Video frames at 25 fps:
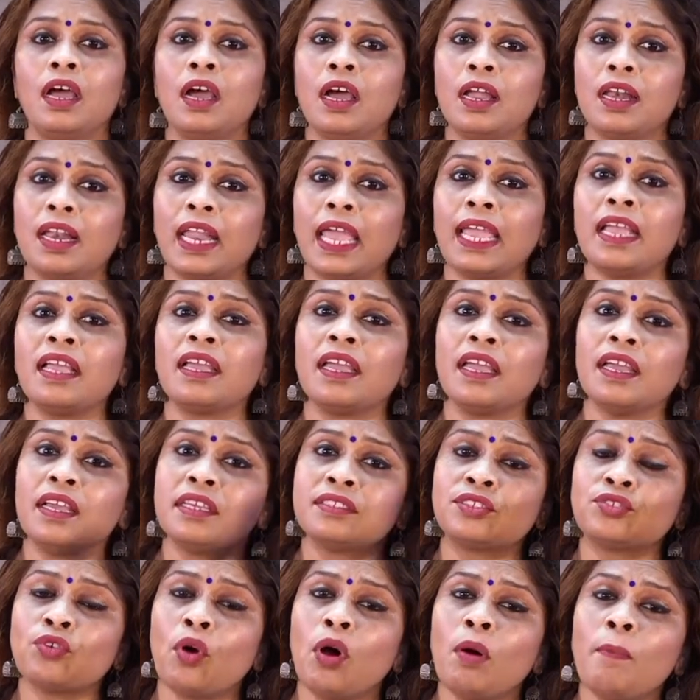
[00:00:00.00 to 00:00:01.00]
Like
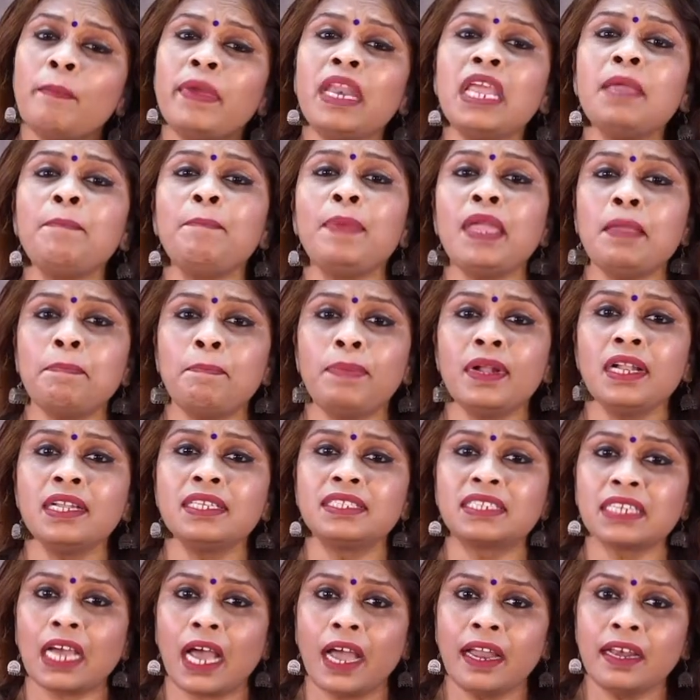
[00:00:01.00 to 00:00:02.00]
so many people
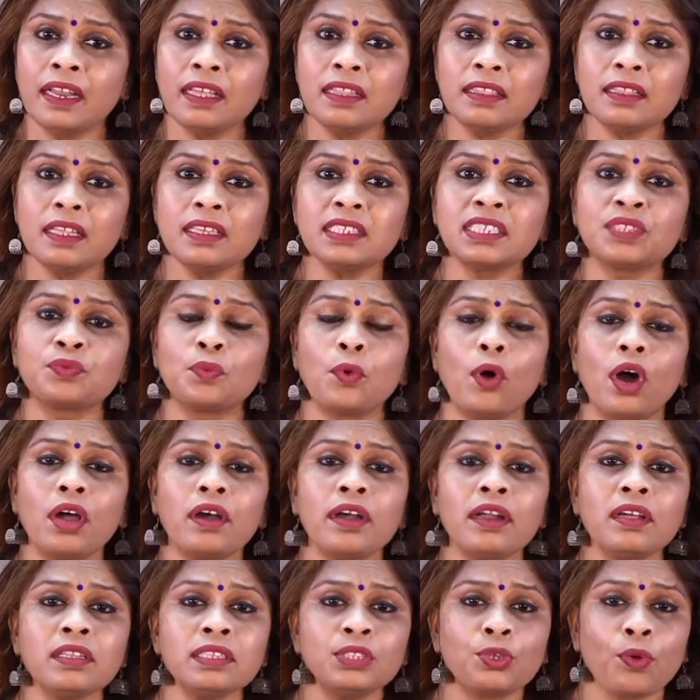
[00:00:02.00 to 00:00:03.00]
died in this war
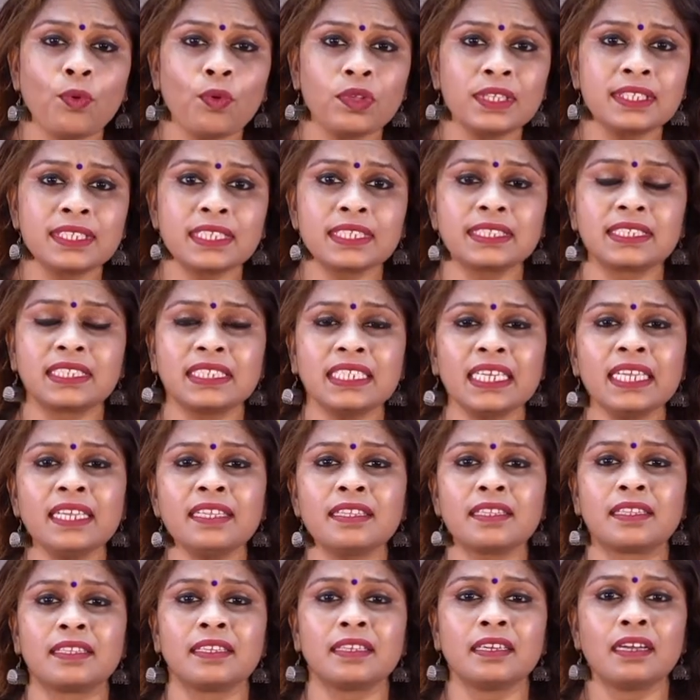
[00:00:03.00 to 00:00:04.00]
on June
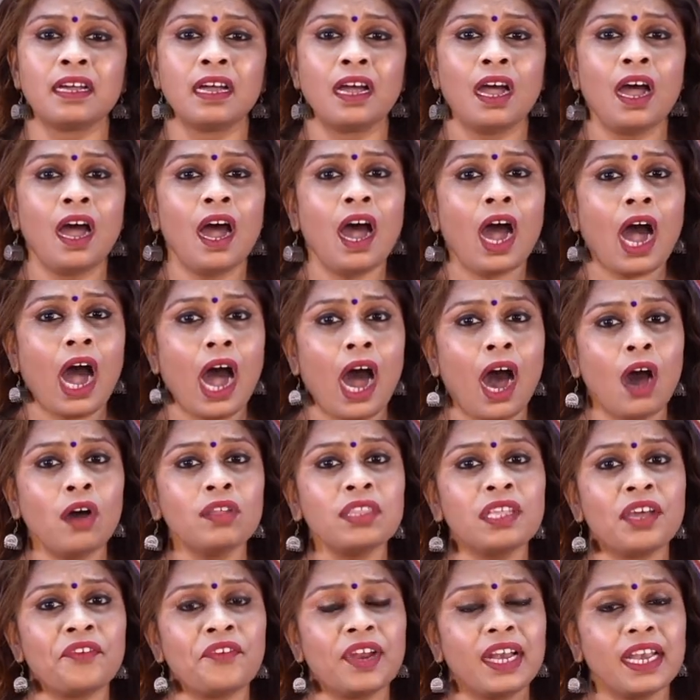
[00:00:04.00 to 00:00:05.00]
16th. How
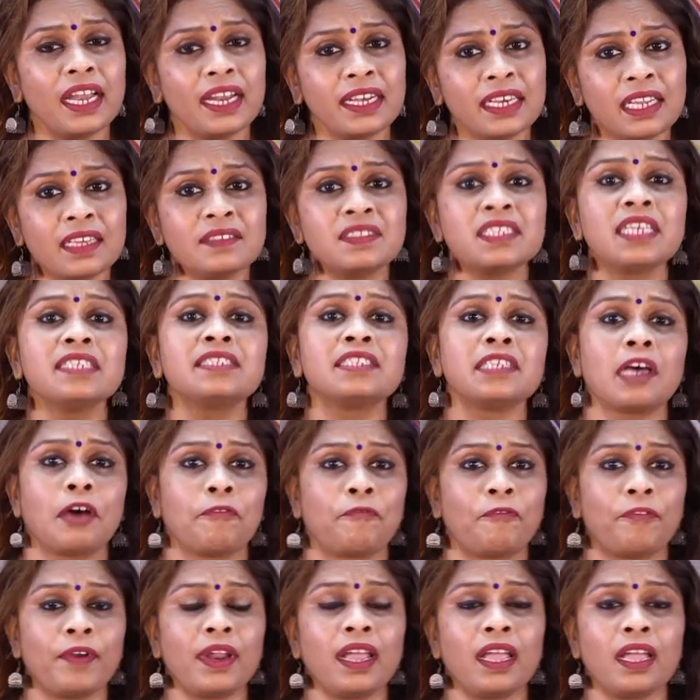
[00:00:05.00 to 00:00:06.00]
the relatives are
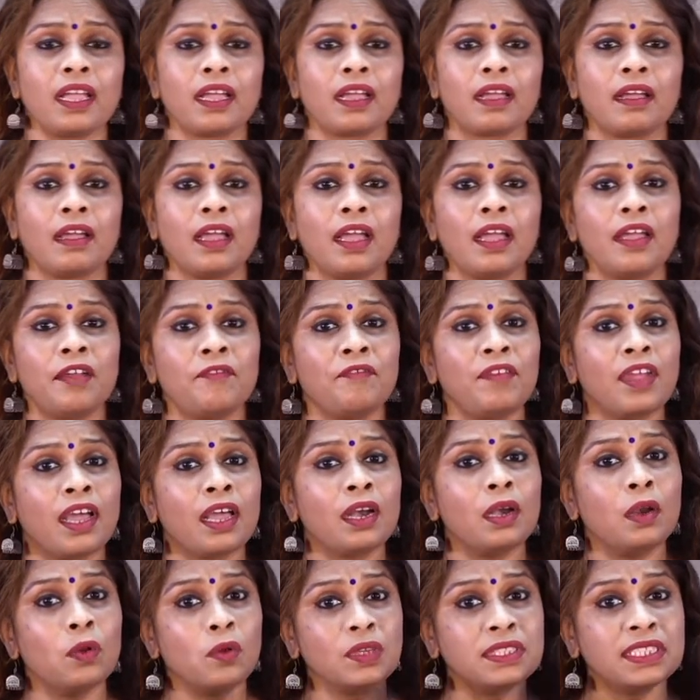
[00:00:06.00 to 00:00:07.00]
suffering. We are
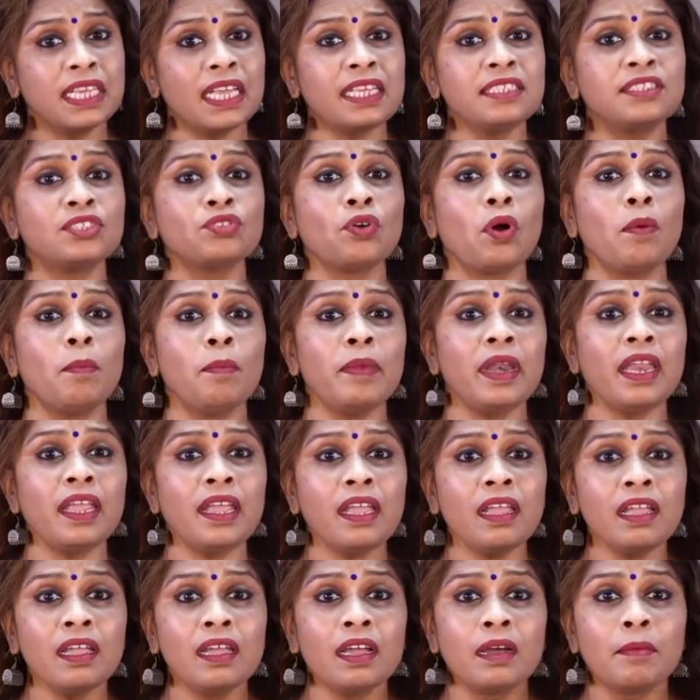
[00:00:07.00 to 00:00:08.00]
losing so many
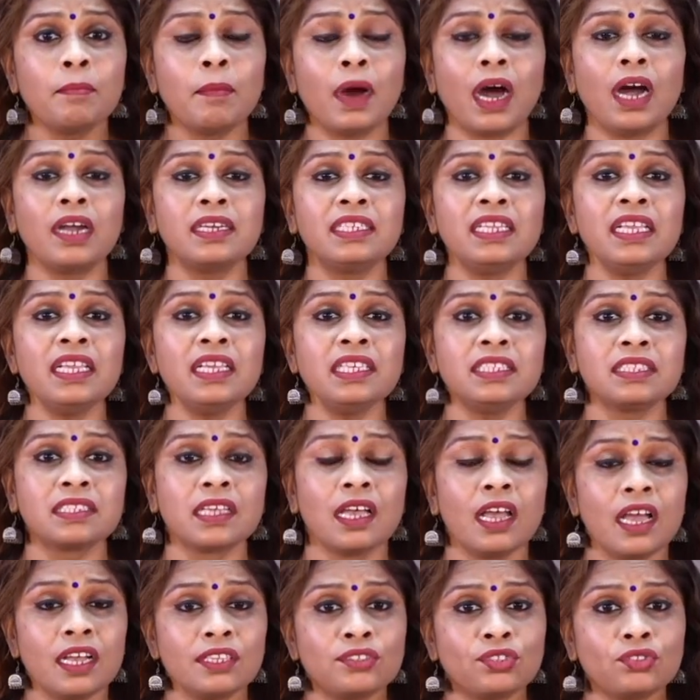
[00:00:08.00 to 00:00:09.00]
martyrs,
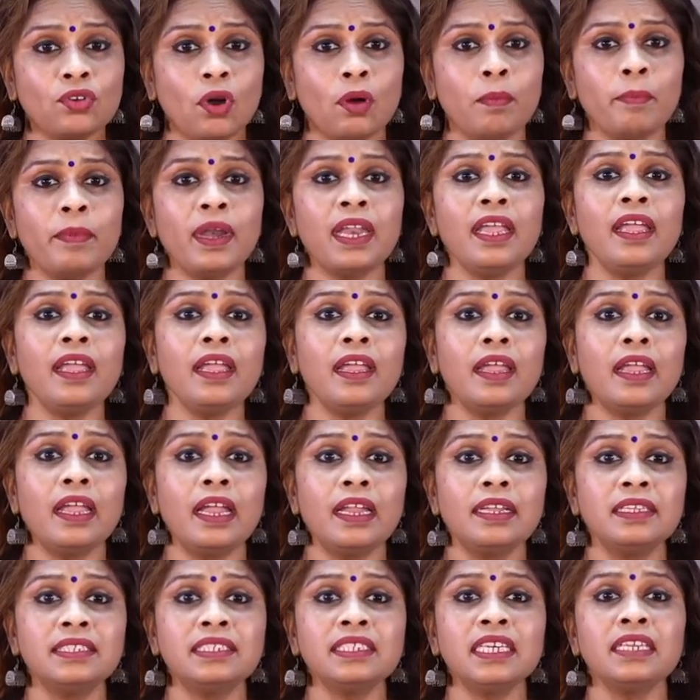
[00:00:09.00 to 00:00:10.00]
so many
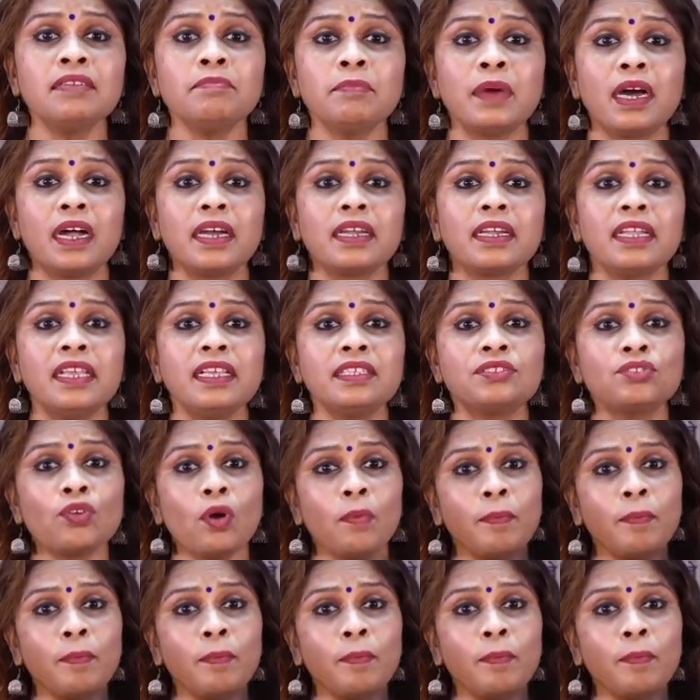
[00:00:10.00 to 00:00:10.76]
Indian martyrs, so